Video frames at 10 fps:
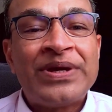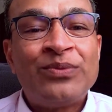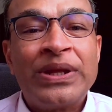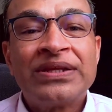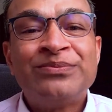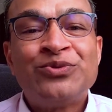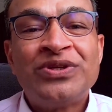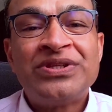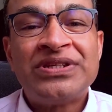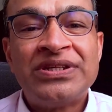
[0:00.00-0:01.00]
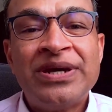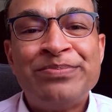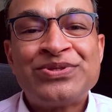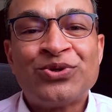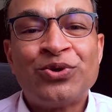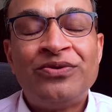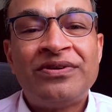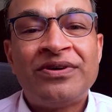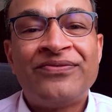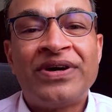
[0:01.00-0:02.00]
and welcome to the third episode
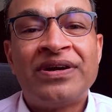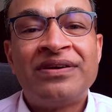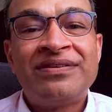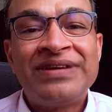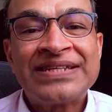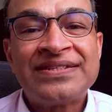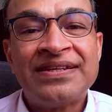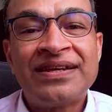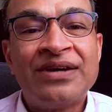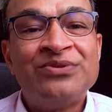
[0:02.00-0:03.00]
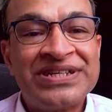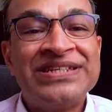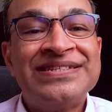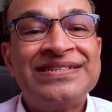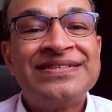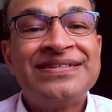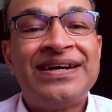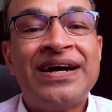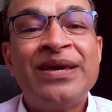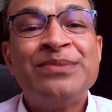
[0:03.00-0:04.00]
of our Next in Cloud series.
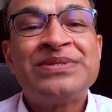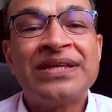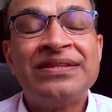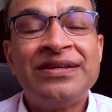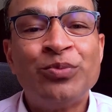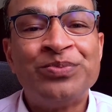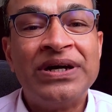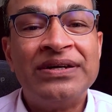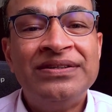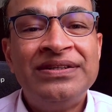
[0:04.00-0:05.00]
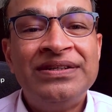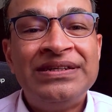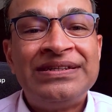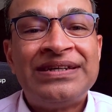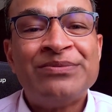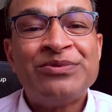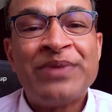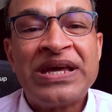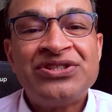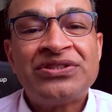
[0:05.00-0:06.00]
I am Sandip Gupta. I'm the
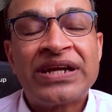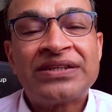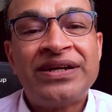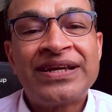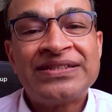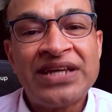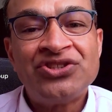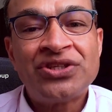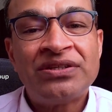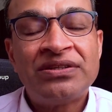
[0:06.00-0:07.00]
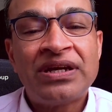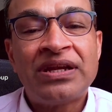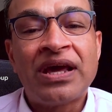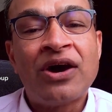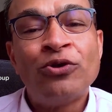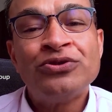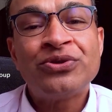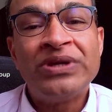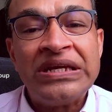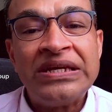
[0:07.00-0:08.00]
managing director at Accenture, and I
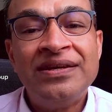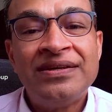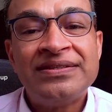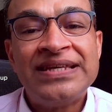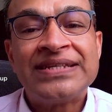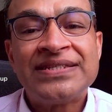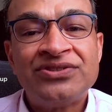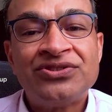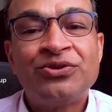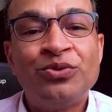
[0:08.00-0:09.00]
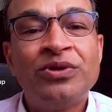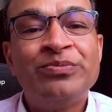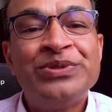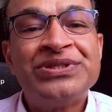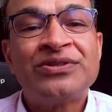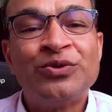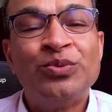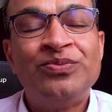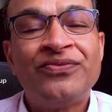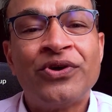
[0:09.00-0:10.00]
also lead the Accenture Google Business
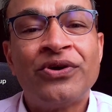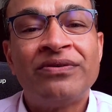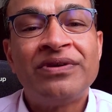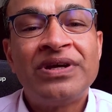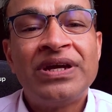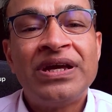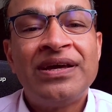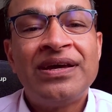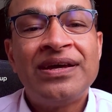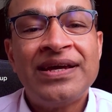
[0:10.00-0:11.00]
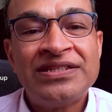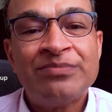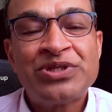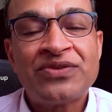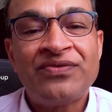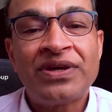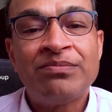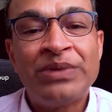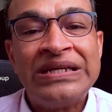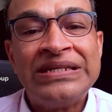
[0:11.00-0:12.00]
Group for Asia
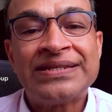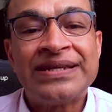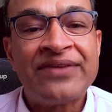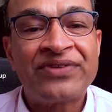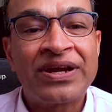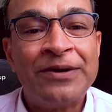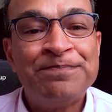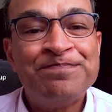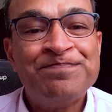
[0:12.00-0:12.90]
Pacific, Middle East, and Africa.